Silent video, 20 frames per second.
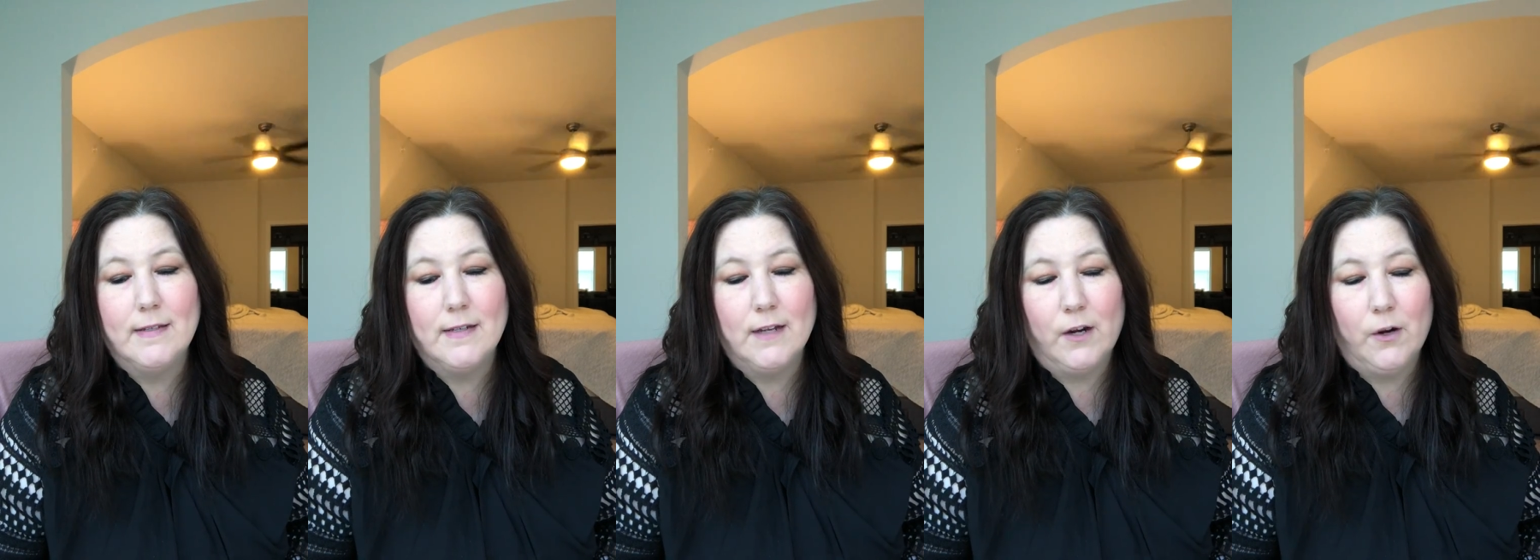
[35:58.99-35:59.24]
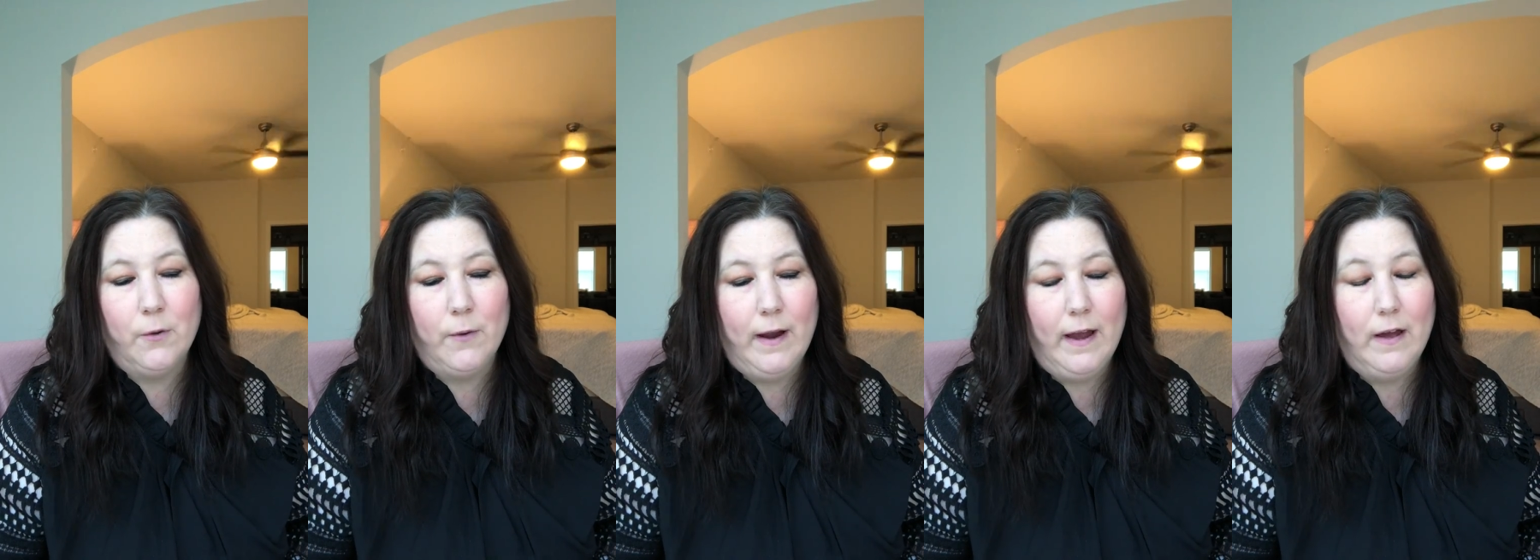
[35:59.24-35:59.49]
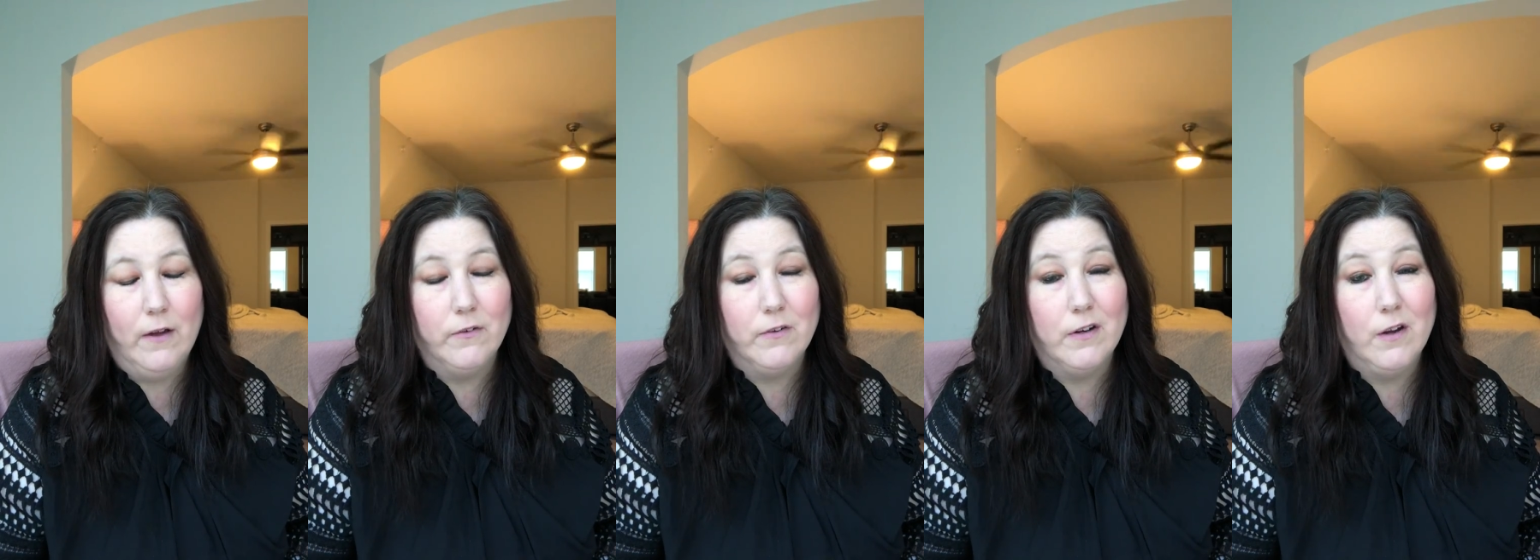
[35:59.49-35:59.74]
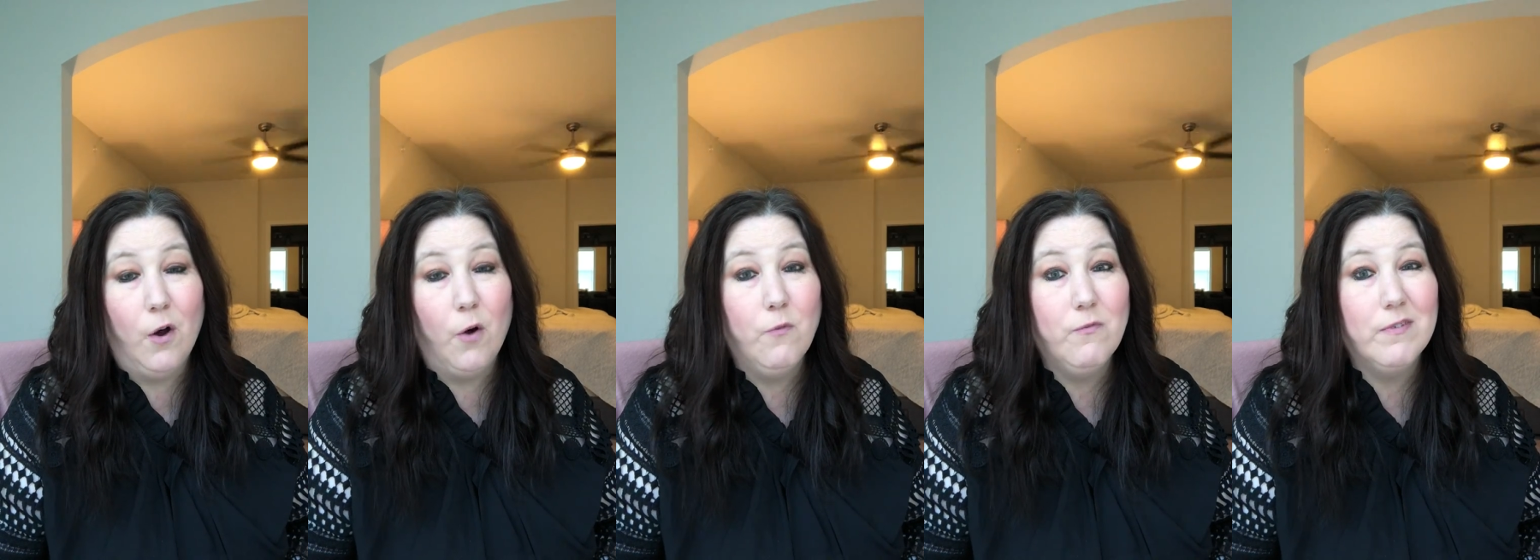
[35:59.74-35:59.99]
stick around,
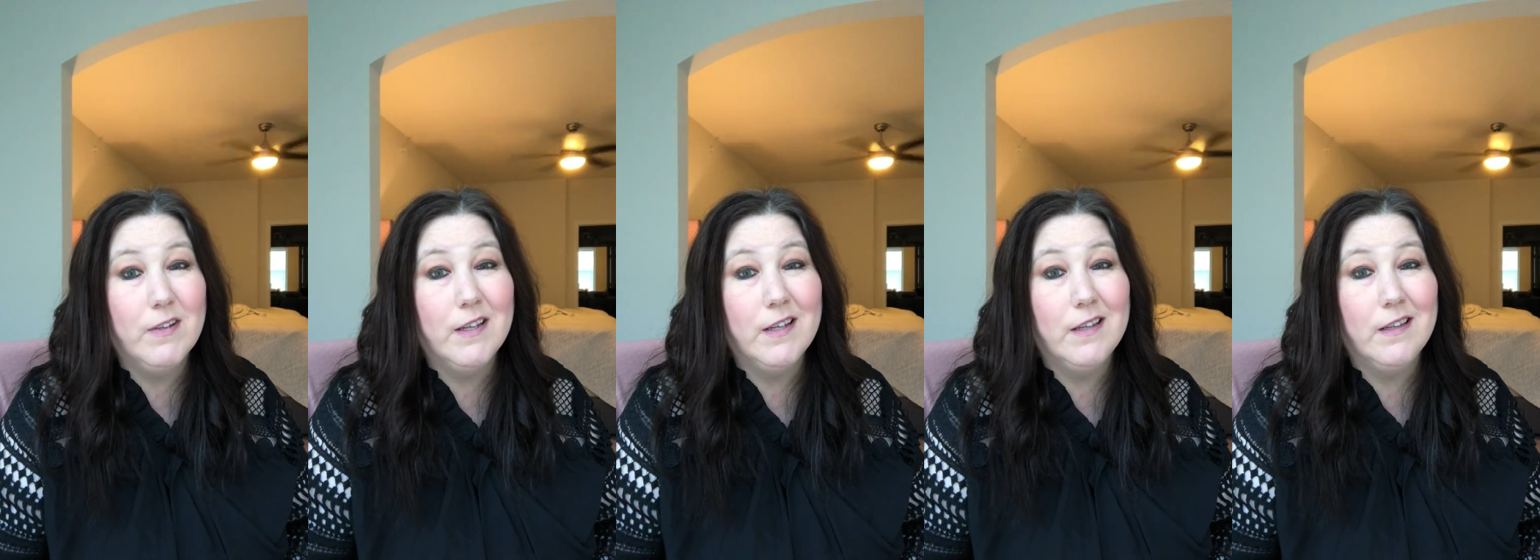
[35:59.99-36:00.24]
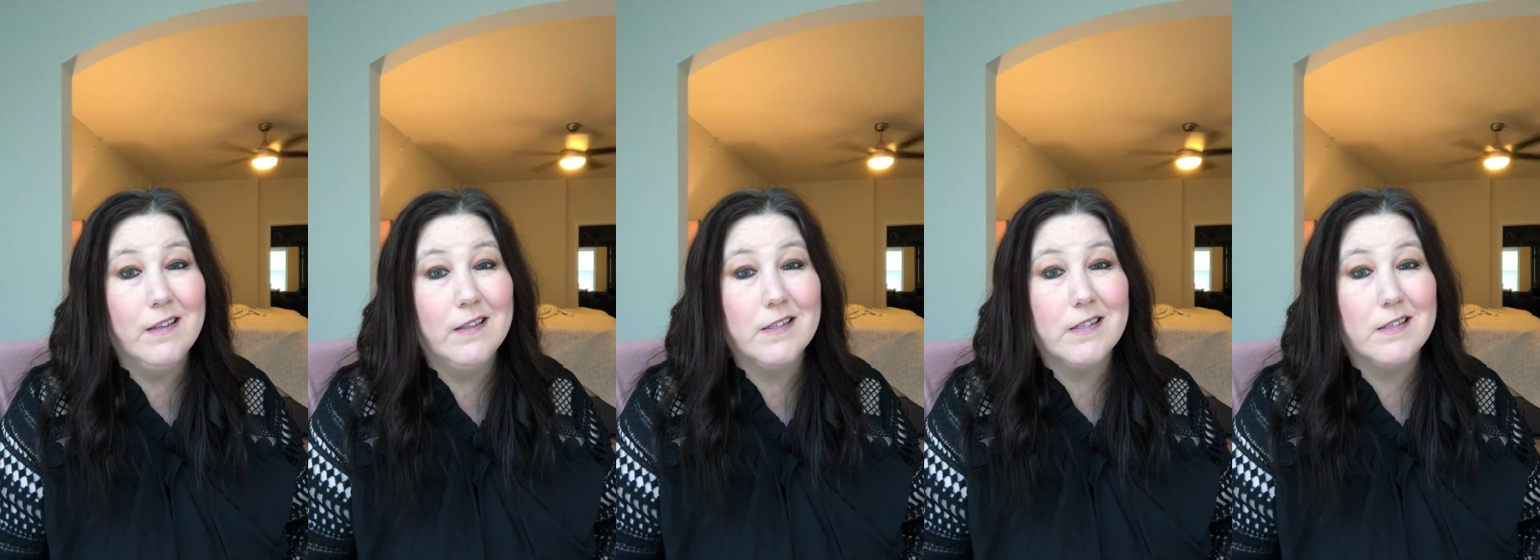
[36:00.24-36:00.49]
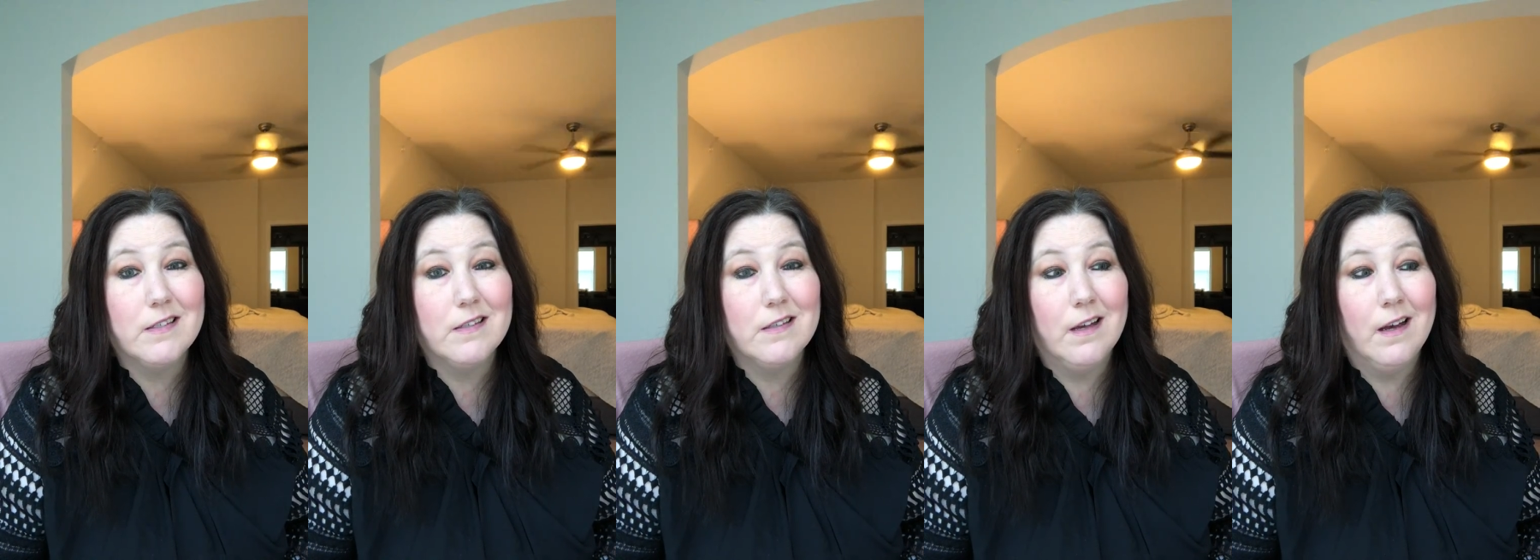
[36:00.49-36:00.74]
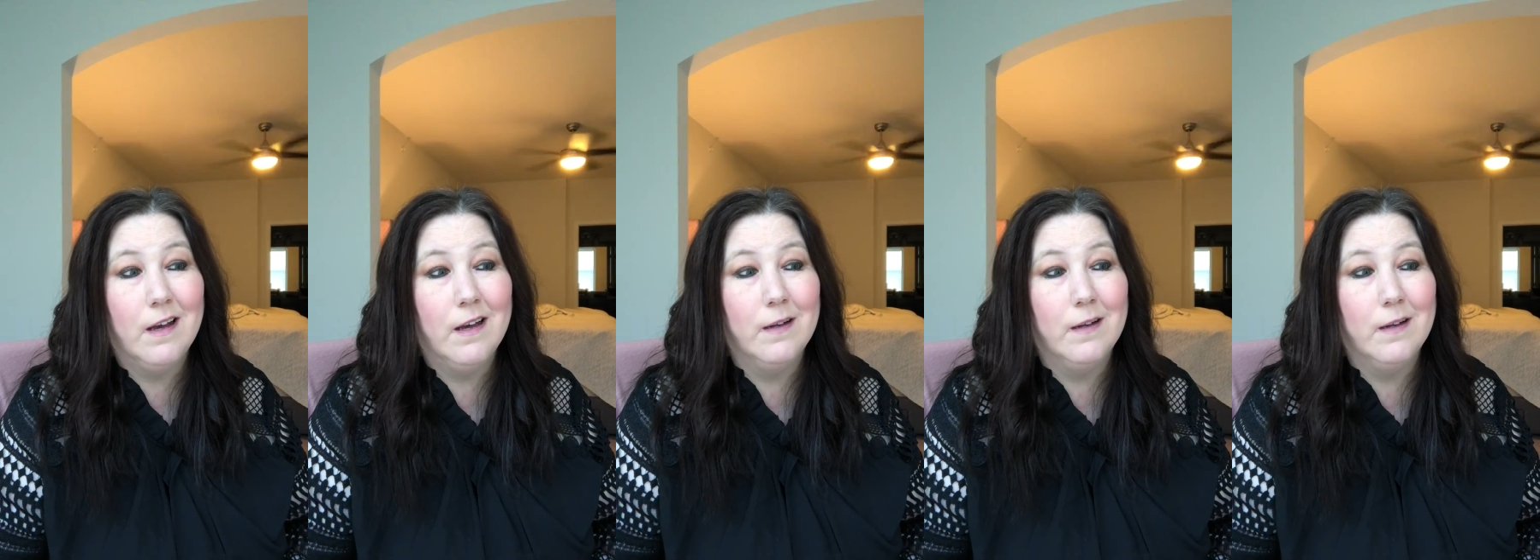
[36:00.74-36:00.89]
and hopefully this